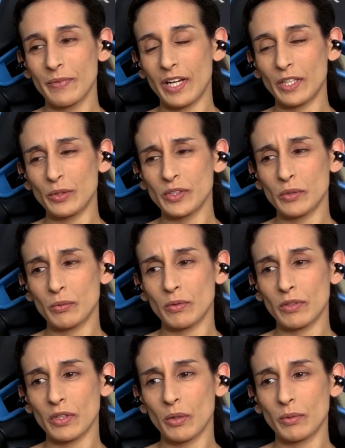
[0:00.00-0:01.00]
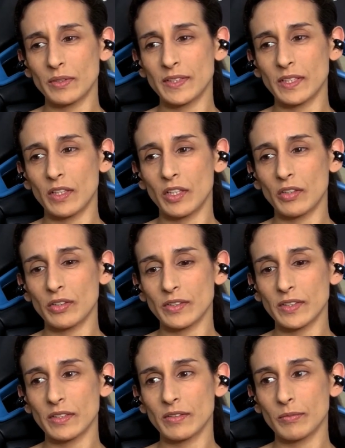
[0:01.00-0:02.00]
I used to work with
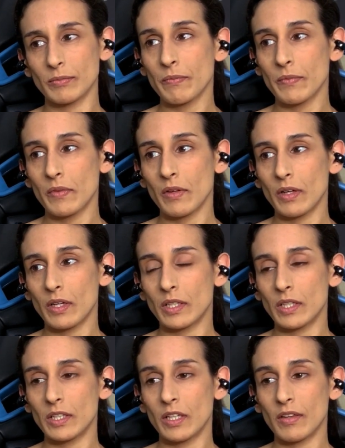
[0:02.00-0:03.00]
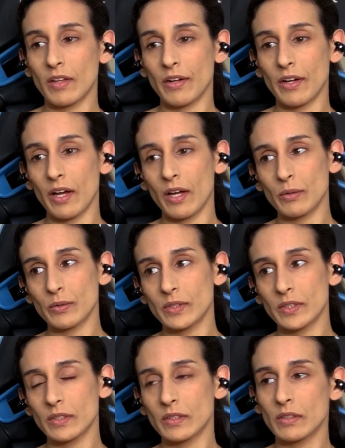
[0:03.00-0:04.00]
seniors, cleaning their
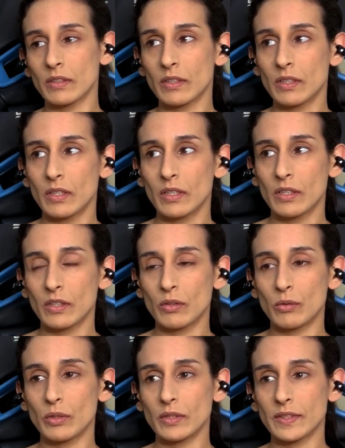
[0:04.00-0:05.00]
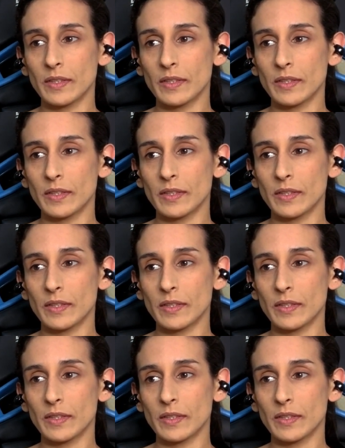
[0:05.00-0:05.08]
house, doing